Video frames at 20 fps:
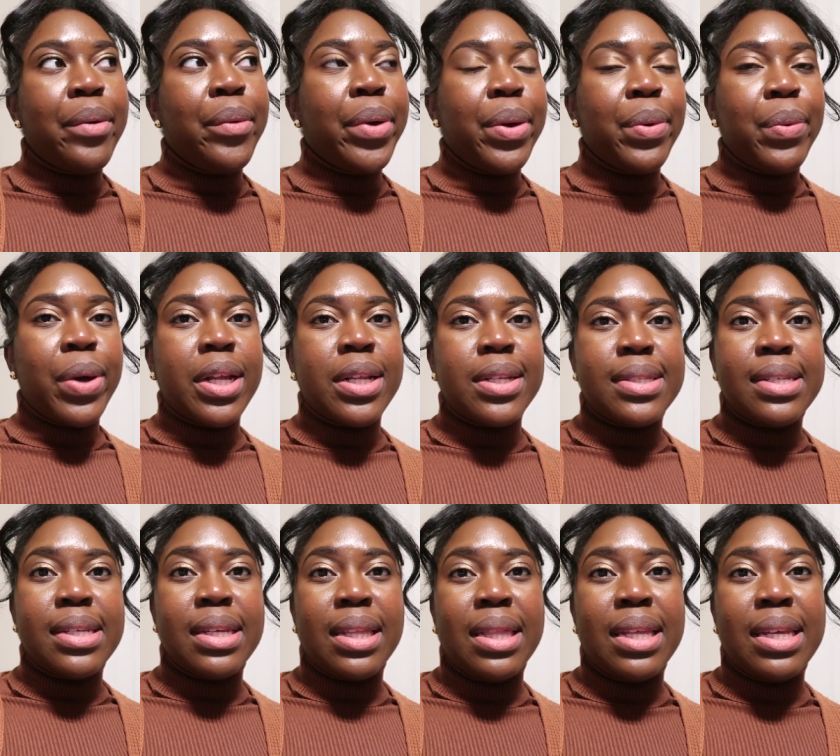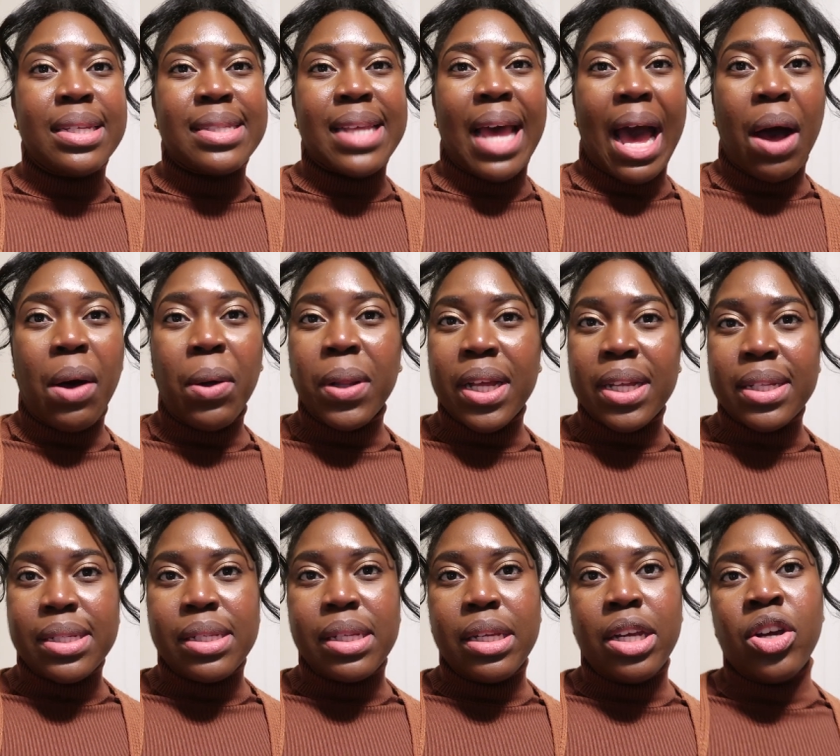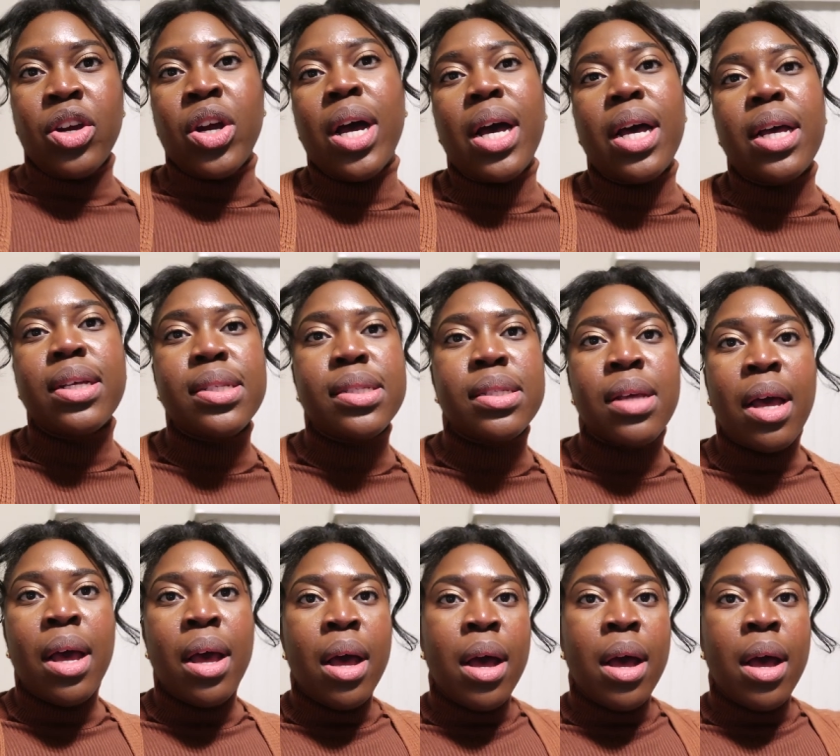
We went to these outlets near us,